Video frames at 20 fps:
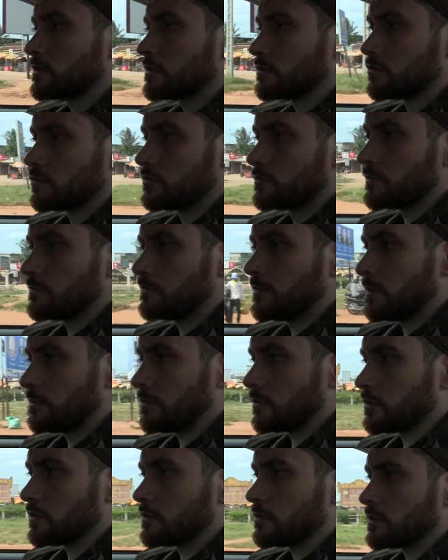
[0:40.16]
group of
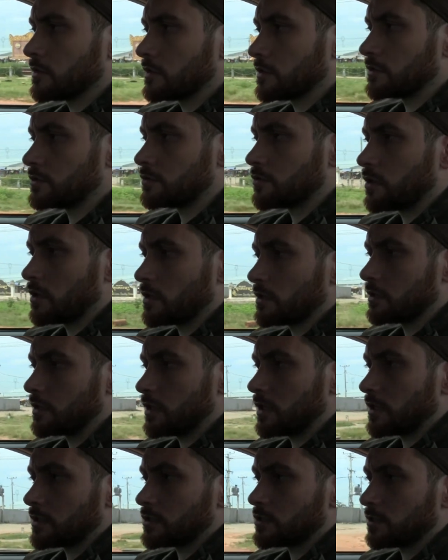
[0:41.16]
people is trying
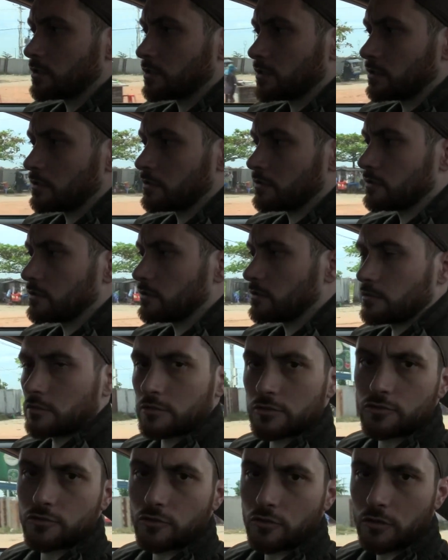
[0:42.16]
to actually
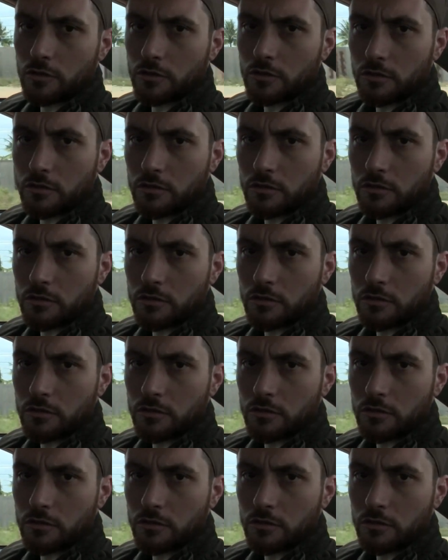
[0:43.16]
destroy.